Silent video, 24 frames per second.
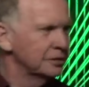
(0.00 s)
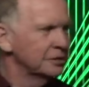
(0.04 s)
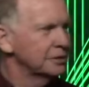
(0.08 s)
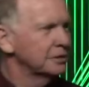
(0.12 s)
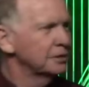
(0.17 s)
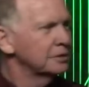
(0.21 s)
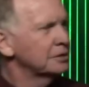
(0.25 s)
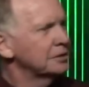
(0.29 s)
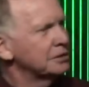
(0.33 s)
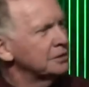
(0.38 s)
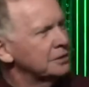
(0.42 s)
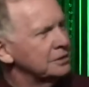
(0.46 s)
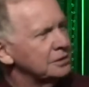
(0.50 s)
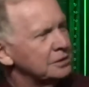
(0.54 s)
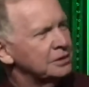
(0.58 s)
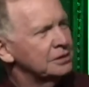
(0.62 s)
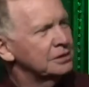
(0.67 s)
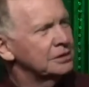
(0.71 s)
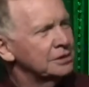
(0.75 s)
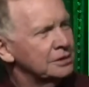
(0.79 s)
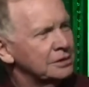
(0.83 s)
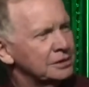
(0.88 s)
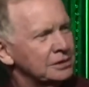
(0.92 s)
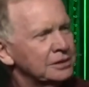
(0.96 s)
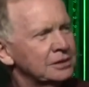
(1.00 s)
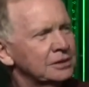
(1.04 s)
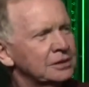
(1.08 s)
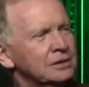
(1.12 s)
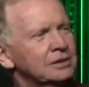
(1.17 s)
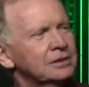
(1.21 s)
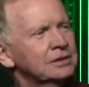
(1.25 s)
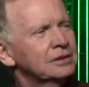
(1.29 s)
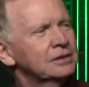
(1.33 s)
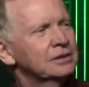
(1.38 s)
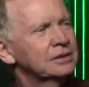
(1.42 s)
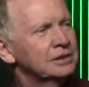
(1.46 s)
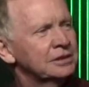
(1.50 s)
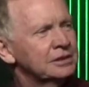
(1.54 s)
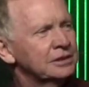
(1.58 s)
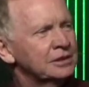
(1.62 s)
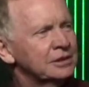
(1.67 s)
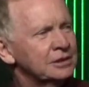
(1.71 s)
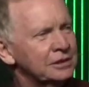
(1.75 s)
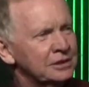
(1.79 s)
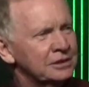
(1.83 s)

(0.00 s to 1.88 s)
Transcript: (silence)